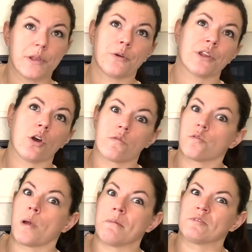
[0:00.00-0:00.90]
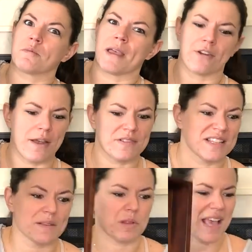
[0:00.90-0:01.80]
I don't get overwhelmed with my
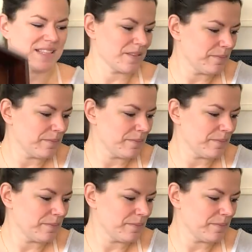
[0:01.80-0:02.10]
crafting supplies.